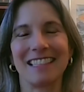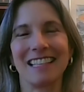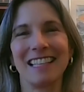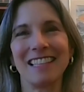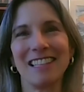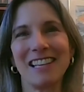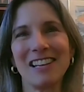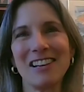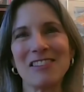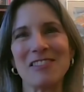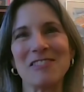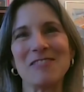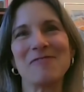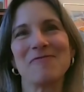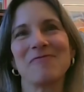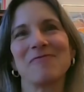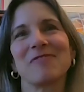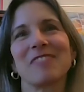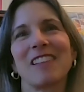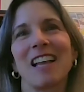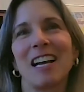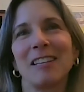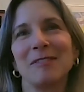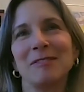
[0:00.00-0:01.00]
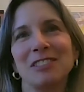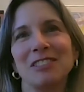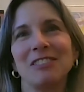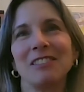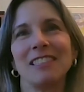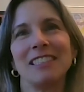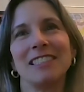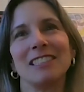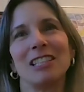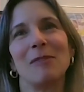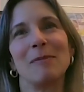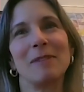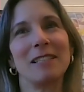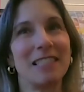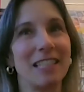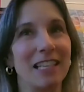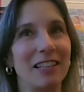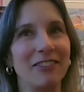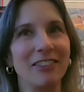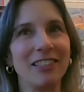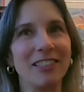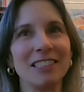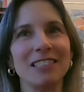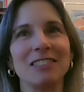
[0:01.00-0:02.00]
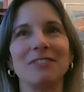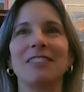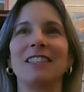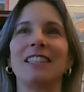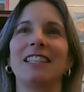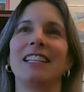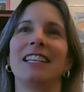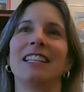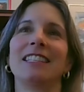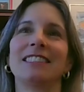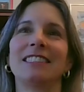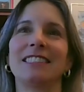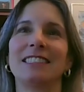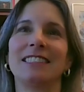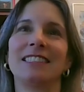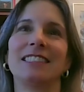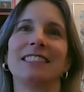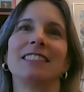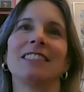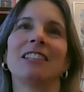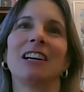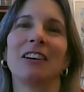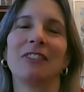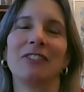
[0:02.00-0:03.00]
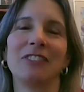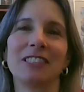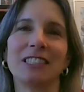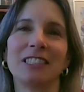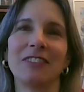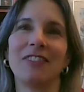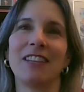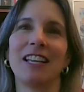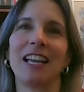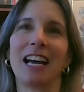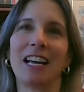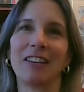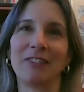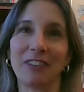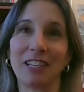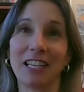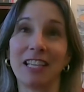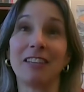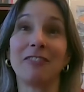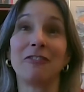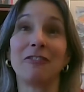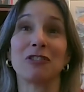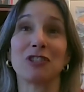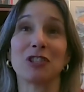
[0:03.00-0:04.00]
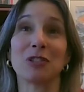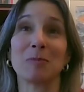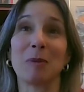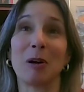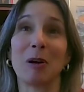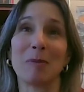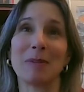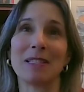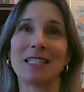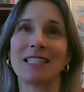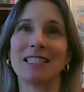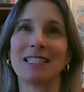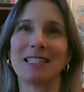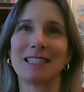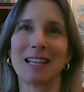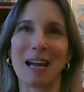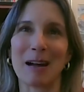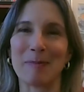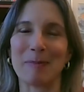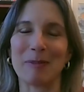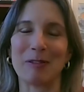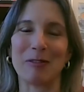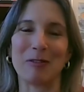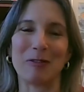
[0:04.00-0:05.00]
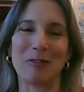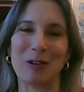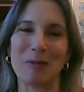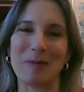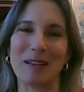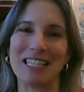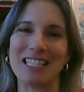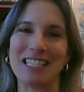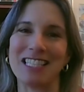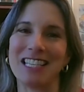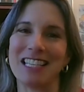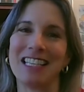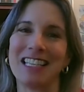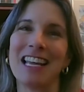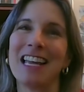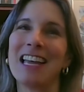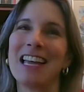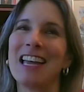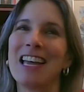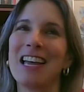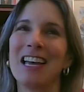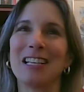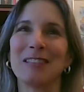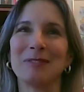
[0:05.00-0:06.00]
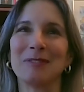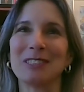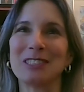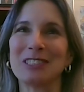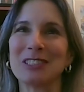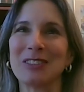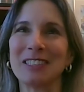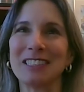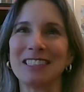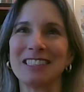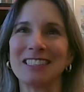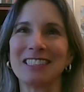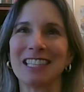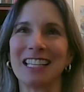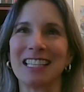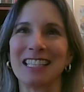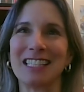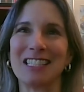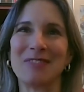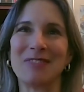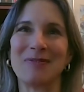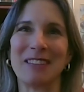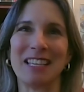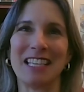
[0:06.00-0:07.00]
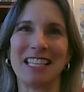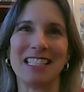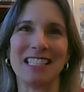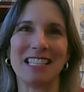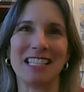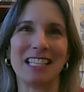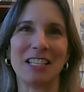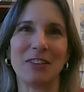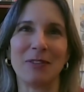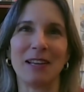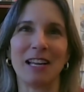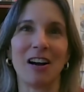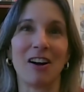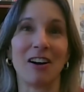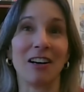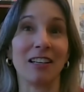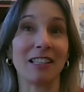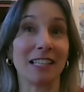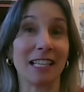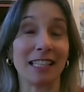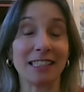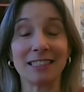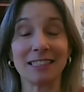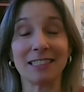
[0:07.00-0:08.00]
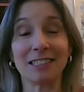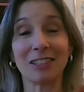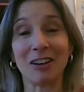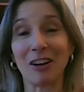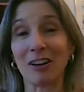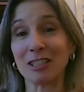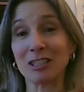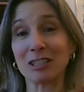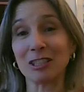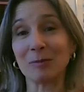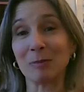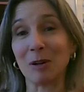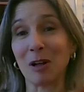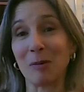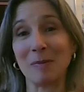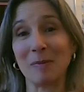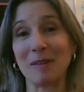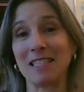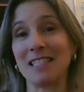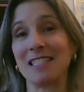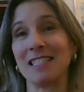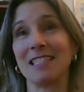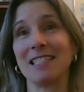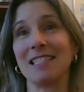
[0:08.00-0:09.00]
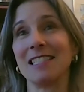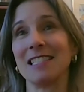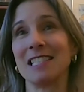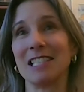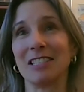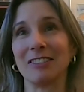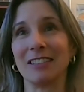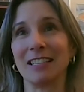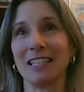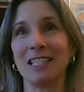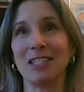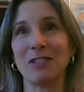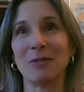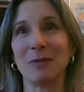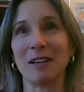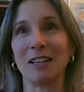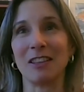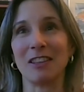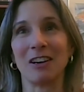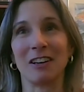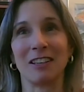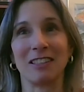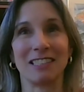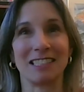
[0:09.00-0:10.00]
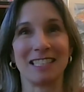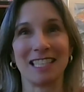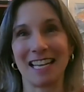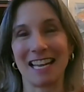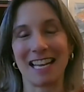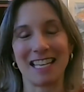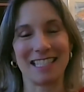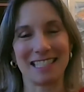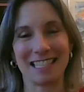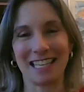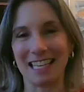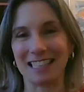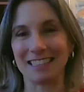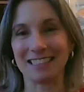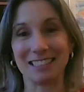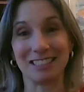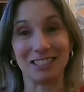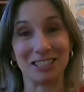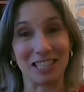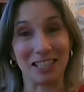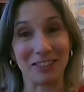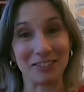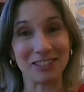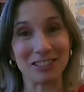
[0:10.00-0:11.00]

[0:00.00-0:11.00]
Hello, I'm Julie Zellman Davis with the SEC's Office of the Advocate for Small Business Capital Formation, and I'm so excited to be continuing our Let's Talk Small Business series with our today's guest, Jeff